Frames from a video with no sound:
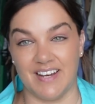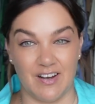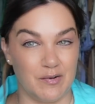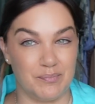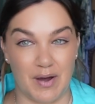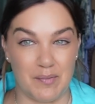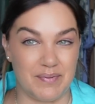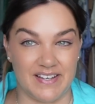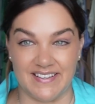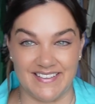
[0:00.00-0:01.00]
I'll pop
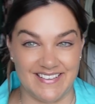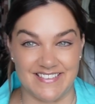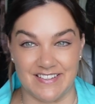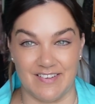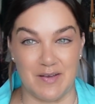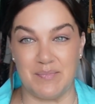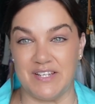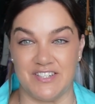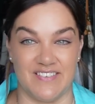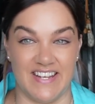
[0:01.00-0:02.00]
an Instagram
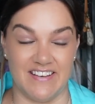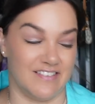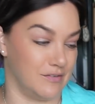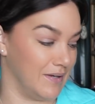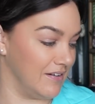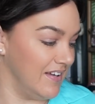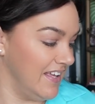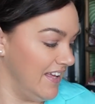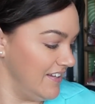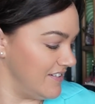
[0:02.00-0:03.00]
picture in here as well,
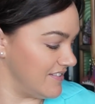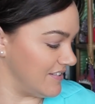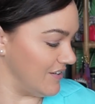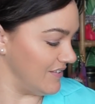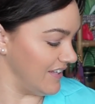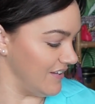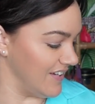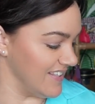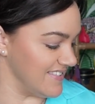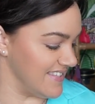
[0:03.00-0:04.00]
just so that you
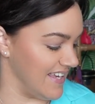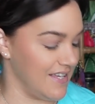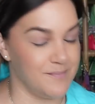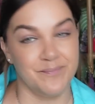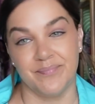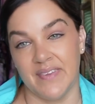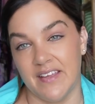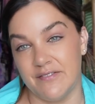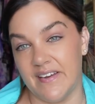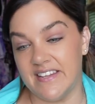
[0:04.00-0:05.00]
can see.
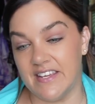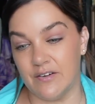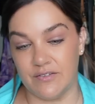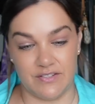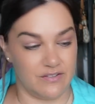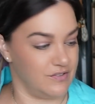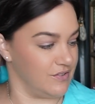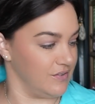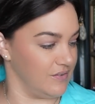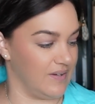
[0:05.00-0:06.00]
Fendi also
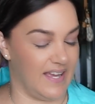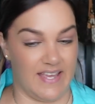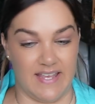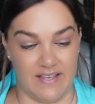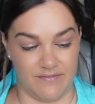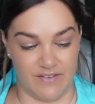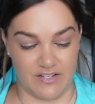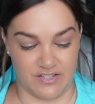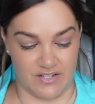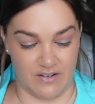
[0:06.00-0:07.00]
do a
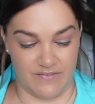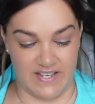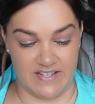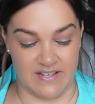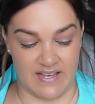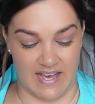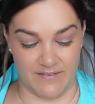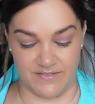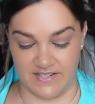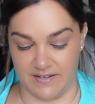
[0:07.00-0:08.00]
version of a
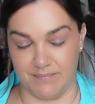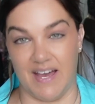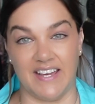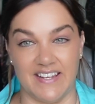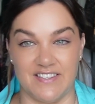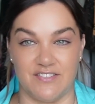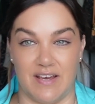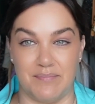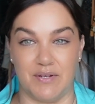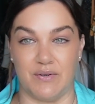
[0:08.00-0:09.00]
aftermarket
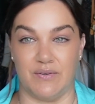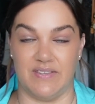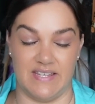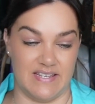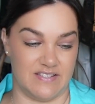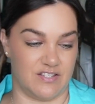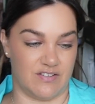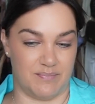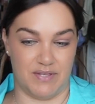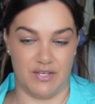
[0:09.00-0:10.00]
strap called the
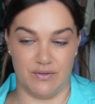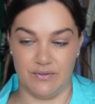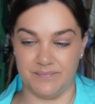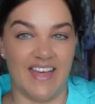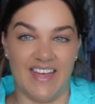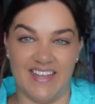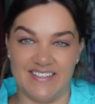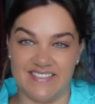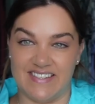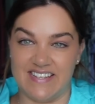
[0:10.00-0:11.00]
Strap U,
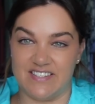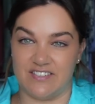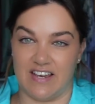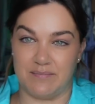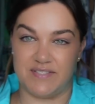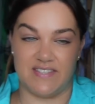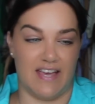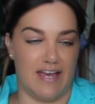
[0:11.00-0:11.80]
and these straps